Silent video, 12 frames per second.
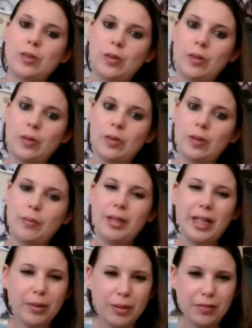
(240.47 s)
store. They're
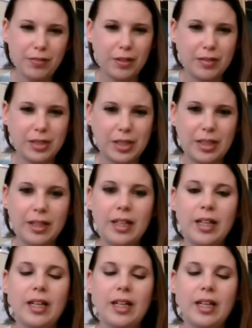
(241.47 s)
like the one in Florida.